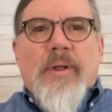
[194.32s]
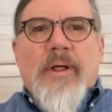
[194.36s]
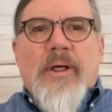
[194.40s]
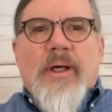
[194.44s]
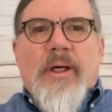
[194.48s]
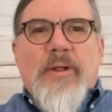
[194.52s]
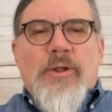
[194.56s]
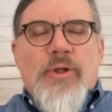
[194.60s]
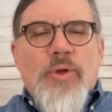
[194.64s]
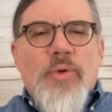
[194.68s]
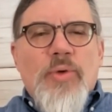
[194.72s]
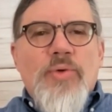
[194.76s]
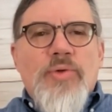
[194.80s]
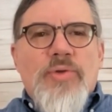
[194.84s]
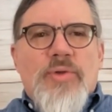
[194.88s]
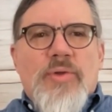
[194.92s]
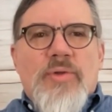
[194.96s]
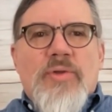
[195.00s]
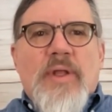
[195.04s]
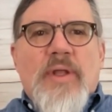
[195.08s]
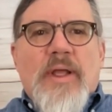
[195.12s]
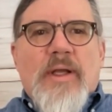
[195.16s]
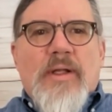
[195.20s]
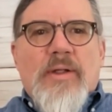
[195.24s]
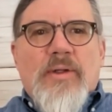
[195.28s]
used to
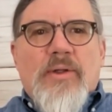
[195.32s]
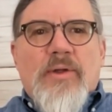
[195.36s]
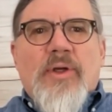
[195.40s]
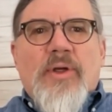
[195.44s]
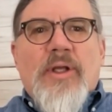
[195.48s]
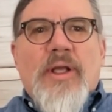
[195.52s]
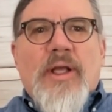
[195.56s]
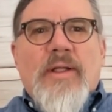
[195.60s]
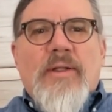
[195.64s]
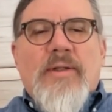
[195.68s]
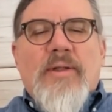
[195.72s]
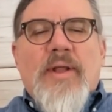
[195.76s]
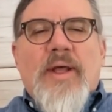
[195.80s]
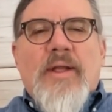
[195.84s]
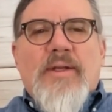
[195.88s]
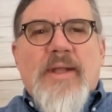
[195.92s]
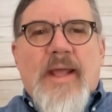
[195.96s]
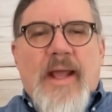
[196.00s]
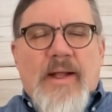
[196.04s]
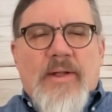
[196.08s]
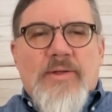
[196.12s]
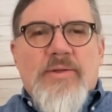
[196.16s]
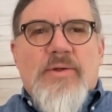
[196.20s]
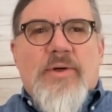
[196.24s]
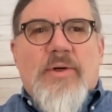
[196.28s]
take a look at
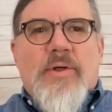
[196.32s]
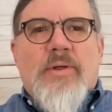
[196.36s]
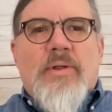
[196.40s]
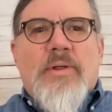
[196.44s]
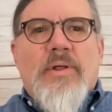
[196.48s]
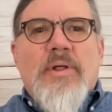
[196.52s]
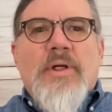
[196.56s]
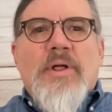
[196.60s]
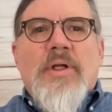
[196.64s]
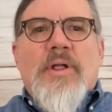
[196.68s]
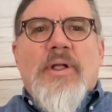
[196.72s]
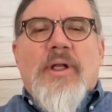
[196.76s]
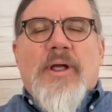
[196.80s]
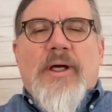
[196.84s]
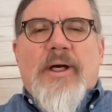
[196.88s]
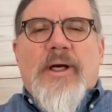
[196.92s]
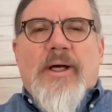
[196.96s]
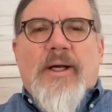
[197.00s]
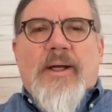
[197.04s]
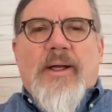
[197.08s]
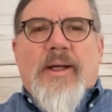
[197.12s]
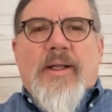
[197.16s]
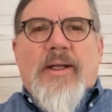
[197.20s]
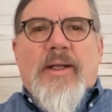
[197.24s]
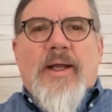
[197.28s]
cancer.
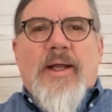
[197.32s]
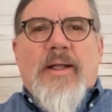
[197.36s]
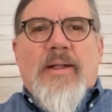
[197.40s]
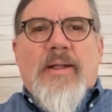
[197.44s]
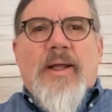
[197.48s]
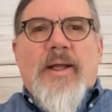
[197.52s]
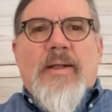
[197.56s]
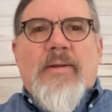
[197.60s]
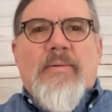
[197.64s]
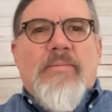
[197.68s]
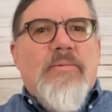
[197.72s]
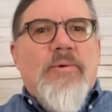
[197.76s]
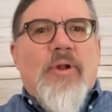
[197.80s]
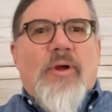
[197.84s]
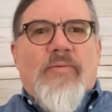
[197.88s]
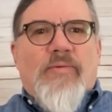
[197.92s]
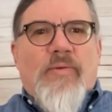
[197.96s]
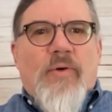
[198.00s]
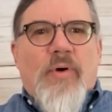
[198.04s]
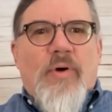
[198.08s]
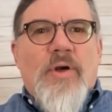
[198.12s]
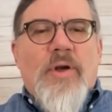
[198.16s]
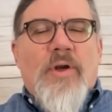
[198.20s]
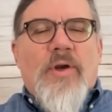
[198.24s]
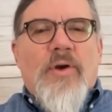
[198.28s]
And I look
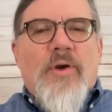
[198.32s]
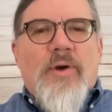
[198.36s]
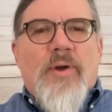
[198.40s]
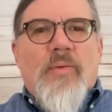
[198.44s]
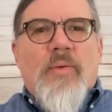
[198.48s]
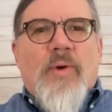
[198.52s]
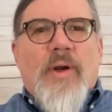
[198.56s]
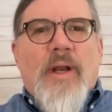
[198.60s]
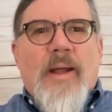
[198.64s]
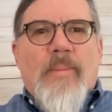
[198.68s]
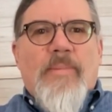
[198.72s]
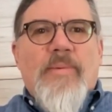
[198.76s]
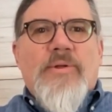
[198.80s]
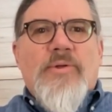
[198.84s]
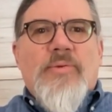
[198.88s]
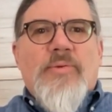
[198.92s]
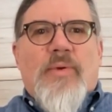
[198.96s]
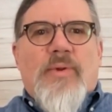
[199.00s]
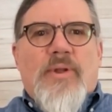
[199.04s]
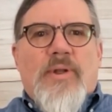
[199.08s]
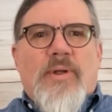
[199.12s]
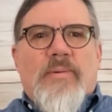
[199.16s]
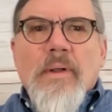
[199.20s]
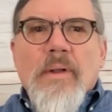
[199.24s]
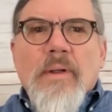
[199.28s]
forward to hearing what happens with
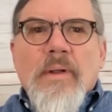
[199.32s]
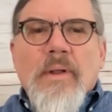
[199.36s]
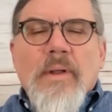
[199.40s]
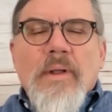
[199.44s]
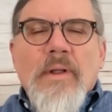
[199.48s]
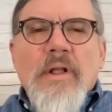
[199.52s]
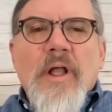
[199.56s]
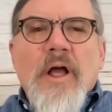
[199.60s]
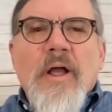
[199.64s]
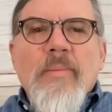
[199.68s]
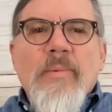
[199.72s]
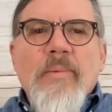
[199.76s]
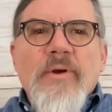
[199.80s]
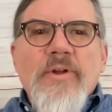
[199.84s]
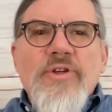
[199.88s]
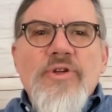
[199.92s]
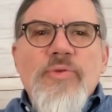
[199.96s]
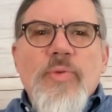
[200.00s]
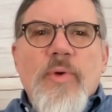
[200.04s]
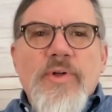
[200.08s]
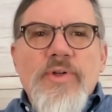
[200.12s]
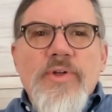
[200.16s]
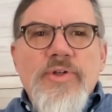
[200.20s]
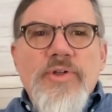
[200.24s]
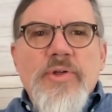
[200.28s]
it. Now I'm going to
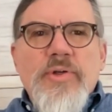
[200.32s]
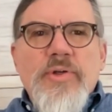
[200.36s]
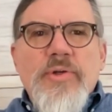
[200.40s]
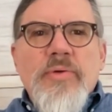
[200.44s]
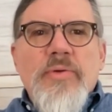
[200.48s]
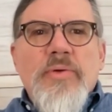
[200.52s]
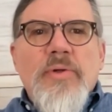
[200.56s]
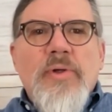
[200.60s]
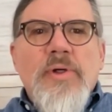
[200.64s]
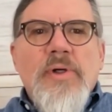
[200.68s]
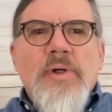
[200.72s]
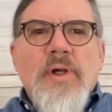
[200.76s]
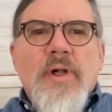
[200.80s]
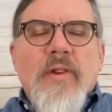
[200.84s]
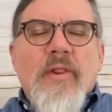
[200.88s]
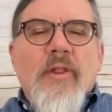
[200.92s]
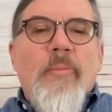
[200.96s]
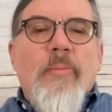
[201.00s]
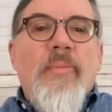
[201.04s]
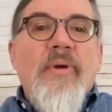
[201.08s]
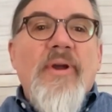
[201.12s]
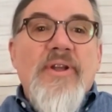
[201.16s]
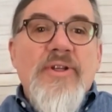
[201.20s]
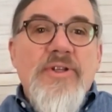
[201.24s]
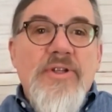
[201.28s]
switch to the
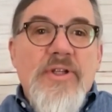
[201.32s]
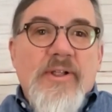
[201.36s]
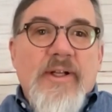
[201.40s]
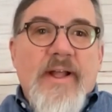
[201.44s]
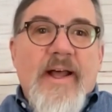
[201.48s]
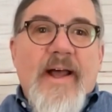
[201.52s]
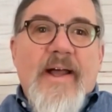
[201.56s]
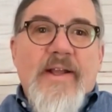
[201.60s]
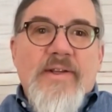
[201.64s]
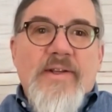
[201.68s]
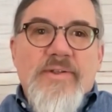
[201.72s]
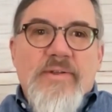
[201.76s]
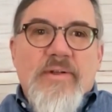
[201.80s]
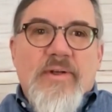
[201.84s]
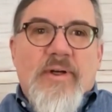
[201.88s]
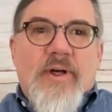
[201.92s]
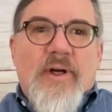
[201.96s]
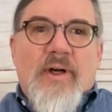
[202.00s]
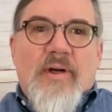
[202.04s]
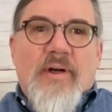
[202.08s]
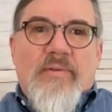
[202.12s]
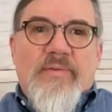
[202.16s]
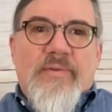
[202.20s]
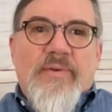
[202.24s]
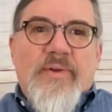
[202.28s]
biggest class
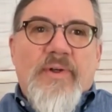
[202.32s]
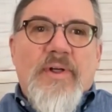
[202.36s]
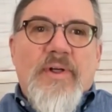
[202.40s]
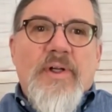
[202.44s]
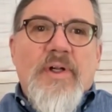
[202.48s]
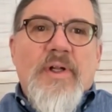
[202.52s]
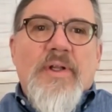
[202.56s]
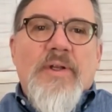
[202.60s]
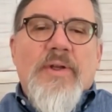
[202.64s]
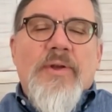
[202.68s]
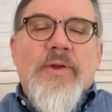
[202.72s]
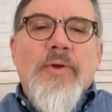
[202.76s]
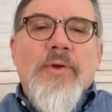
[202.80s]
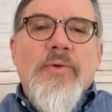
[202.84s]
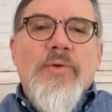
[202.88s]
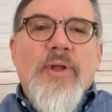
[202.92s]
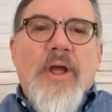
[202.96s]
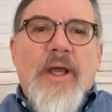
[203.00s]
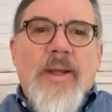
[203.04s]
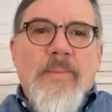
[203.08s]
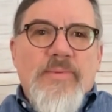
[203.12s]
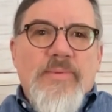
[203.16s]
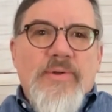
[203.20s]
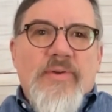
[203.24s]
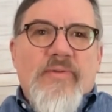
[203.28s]
of new
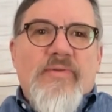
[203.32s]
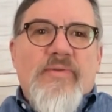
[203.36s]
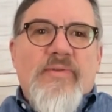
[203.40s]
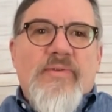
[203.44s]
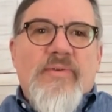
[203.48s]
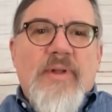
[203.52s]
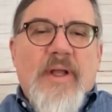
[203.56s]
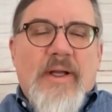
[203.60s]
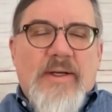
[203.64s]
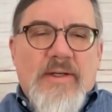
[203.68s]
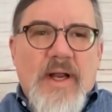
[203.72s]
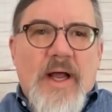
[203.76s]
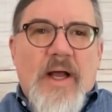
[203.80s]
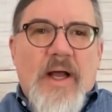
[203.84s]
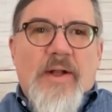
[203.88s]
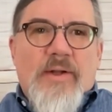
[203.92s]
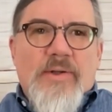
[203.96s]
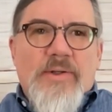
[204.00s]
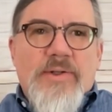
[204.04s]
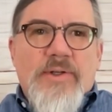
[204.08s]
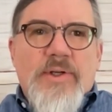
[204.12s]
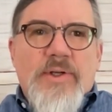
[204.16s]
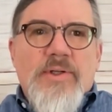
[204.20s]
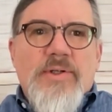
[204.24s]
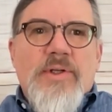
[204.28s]
types of
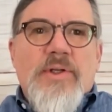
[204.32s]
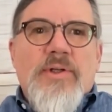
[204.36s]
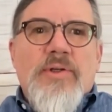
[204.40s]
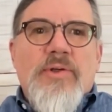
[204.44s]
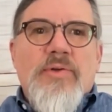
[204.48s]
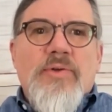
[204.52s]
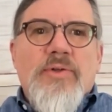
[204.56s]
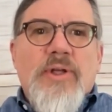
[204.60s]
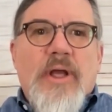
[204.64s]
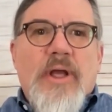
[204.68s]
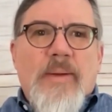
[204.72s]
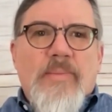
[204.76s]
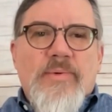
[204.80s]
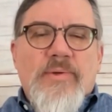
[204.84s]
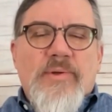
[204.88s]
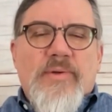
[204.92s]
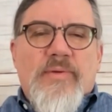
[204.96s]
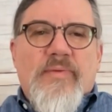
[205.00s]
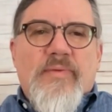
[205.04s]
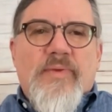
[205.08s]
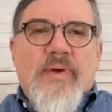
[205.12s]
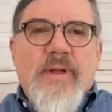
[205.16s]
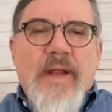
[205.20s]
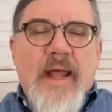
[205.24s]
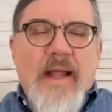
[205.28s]
technologies and new types
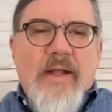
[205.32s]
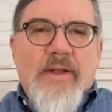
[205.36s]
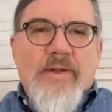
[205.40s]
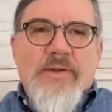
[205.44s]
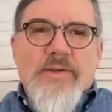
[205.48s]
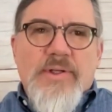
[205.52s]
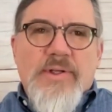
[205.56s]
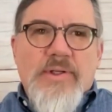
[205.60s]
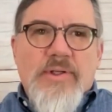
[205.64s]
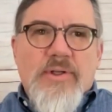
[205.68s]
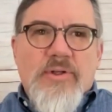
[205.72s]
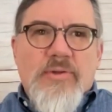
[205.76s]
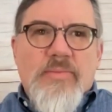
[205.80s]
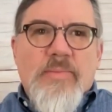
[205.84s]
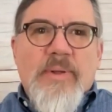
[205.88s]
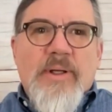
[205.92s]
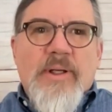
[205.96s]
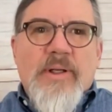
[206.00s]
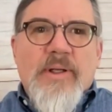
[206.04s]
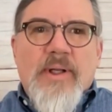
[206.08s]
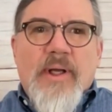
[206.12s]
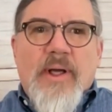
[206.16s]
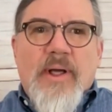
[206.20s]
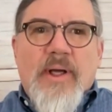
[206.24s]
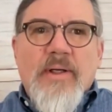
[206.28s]
of analyses that are
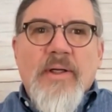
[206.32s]
being done,